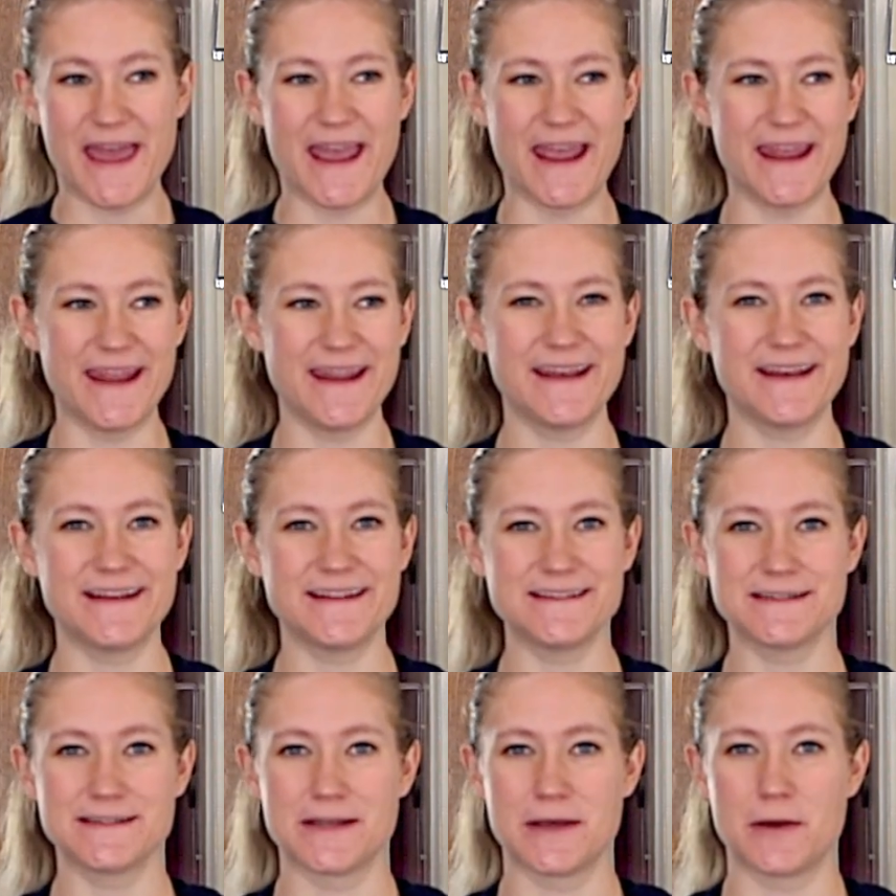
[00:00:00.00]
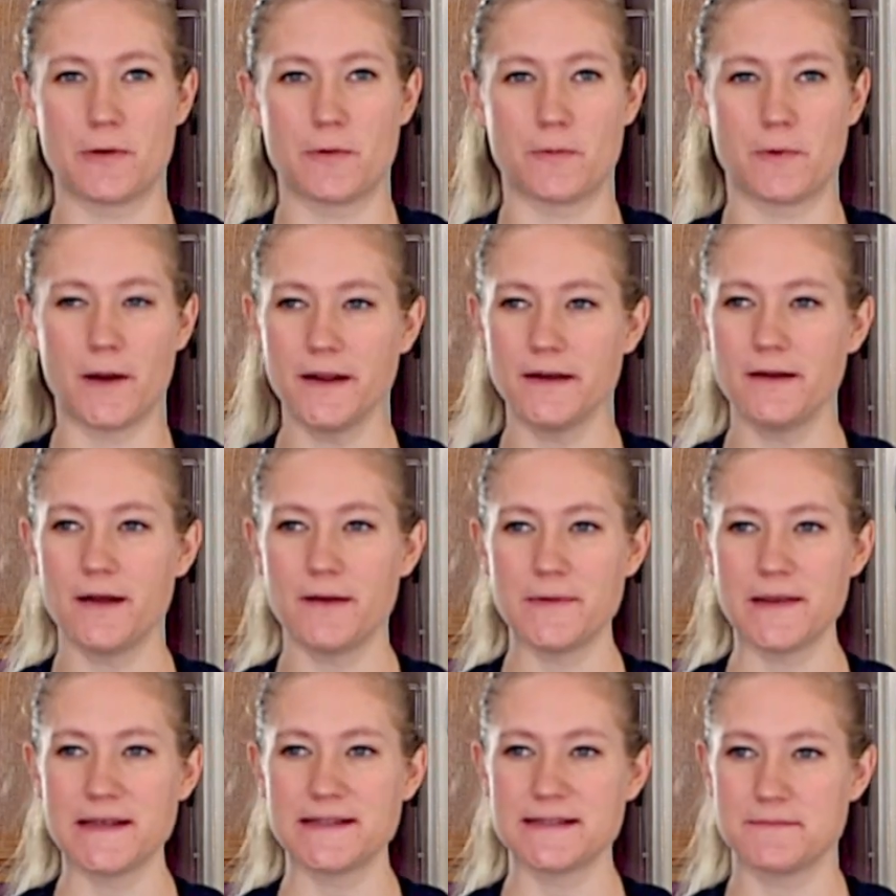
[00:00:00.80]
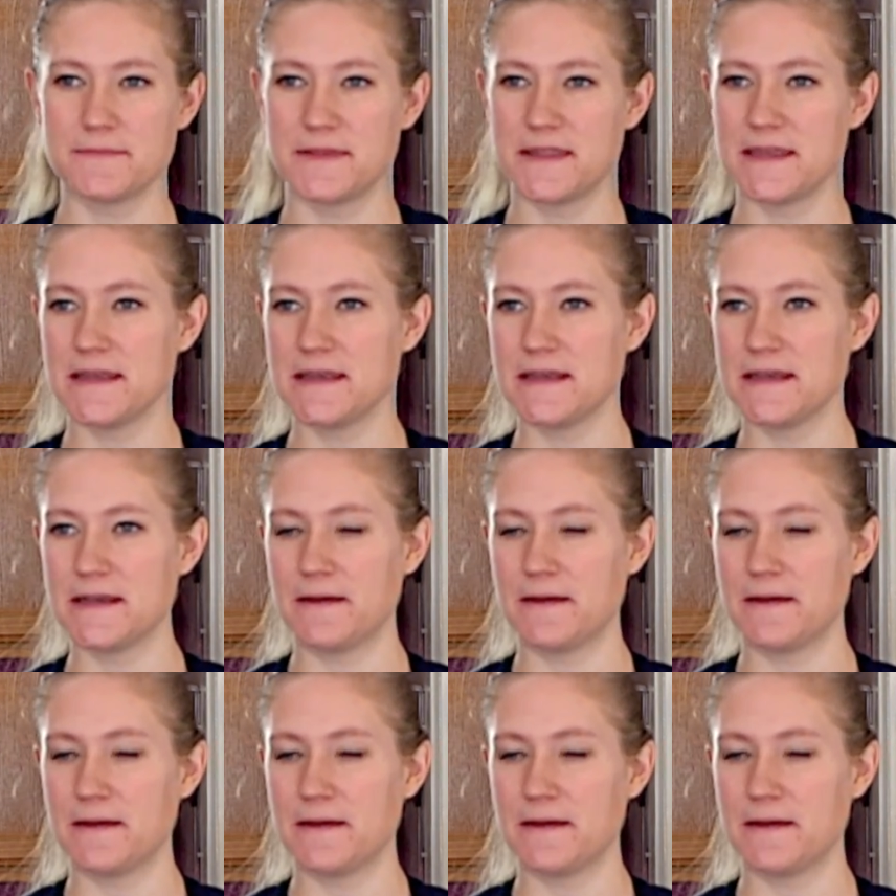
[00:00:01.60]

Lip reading: And why not make something